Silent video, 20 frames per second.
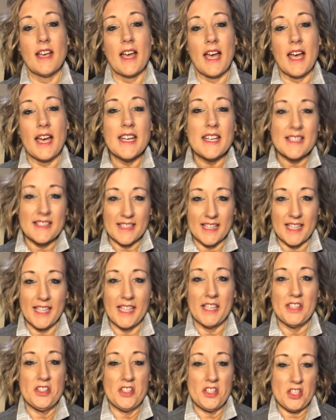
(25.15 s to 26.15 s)
kind of
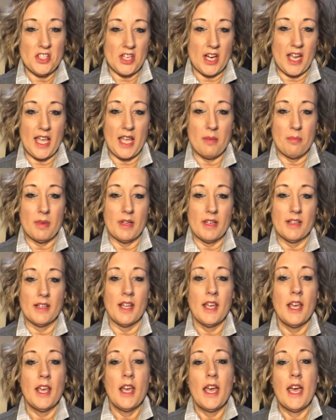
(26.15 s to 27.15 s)
taken shape and
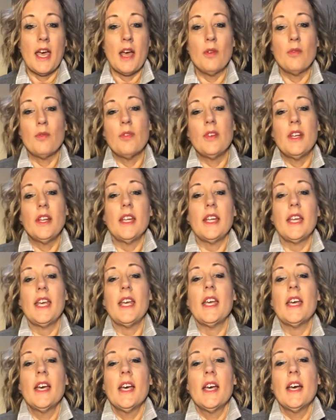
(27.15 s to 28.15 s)

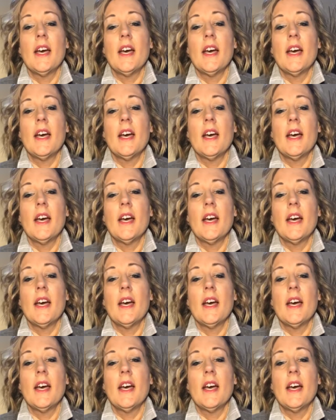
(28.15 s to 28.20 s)
really